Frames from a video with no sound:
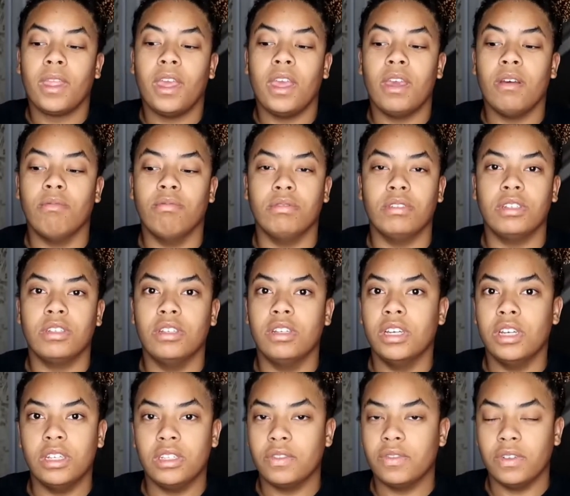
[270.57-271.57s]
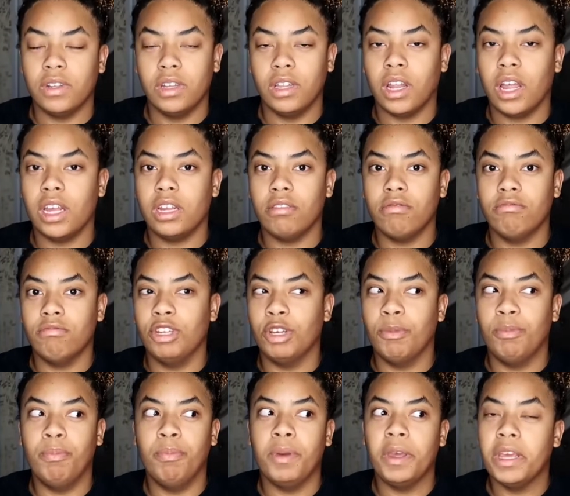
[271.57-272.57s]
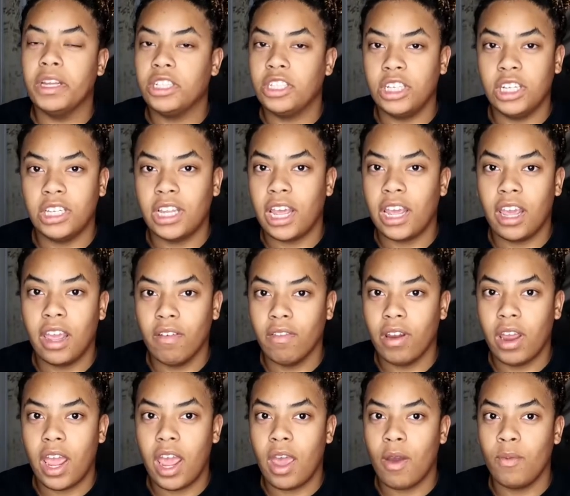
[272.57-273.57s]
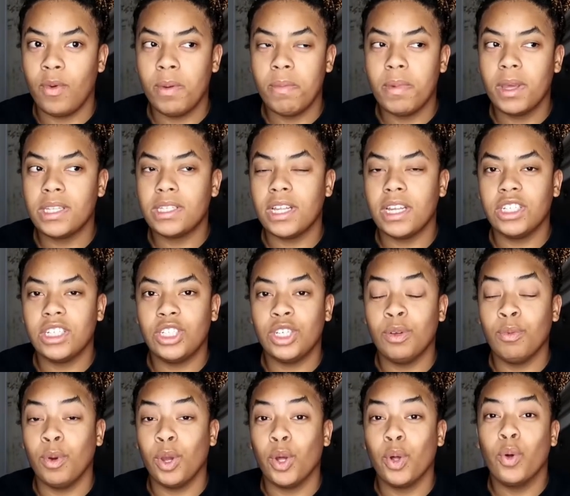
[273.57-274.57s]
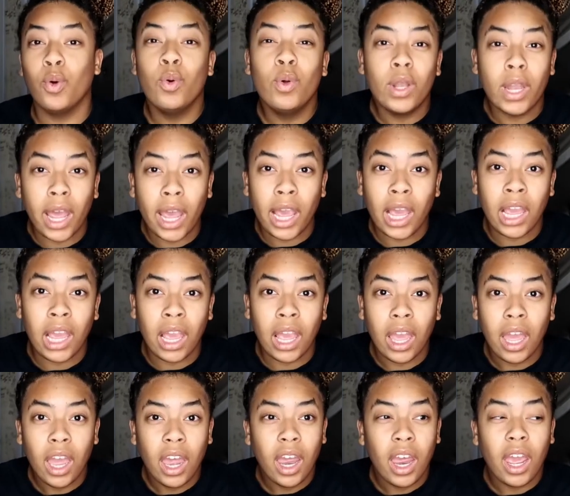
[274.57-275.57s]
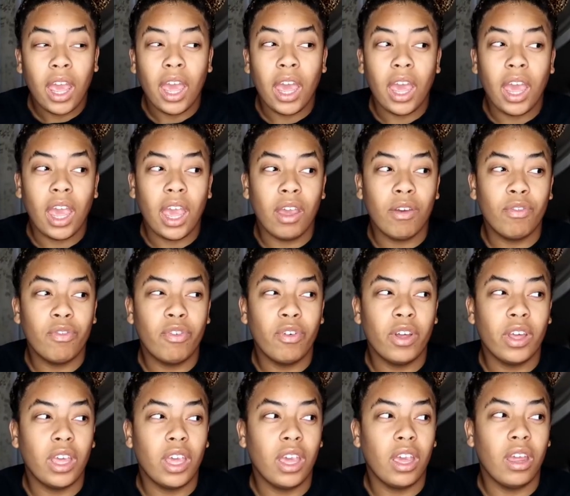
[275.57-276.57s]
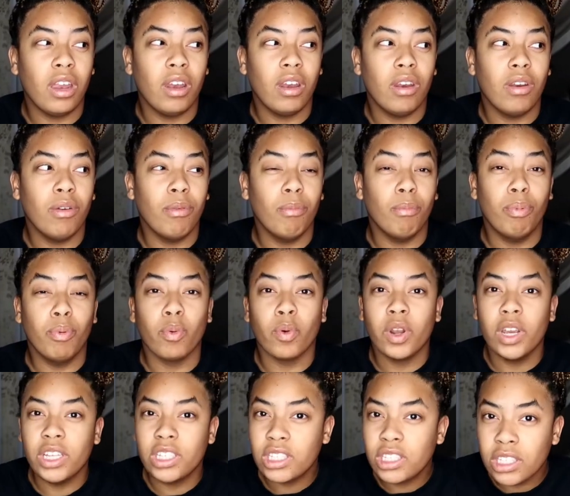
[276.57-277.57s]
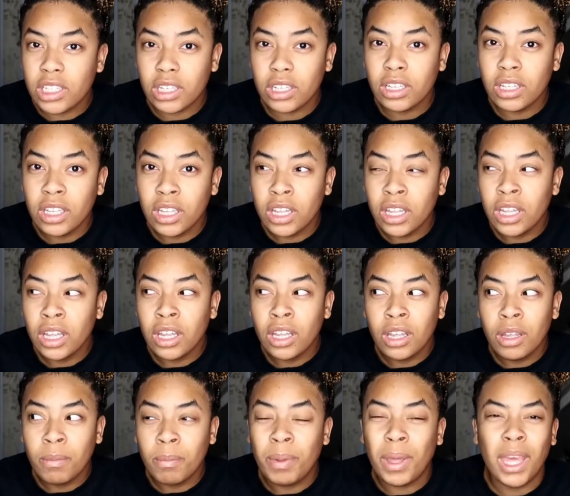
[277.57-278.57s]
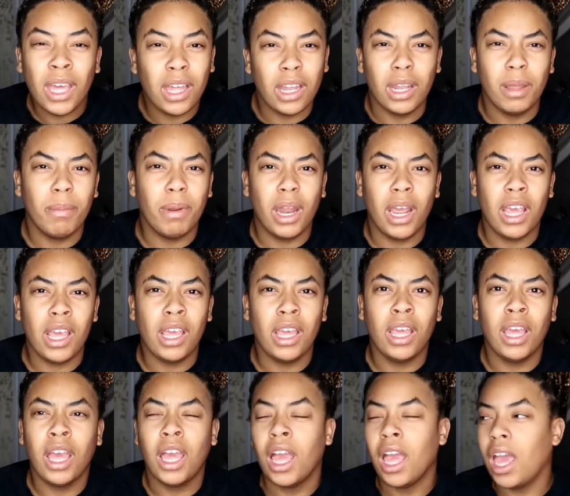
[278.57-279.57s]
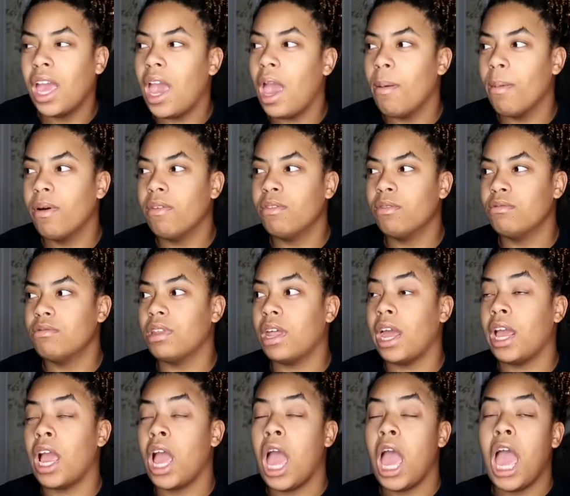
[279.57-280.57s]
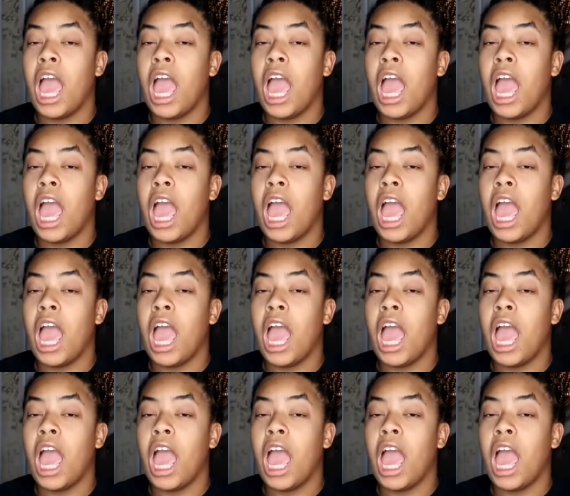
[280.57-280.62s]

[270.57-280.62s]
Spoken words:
it was good as fuck, like the best shit they ever had. We mixed that shit with Kool-Aid and fucking brisk pink lemonade. And my was like,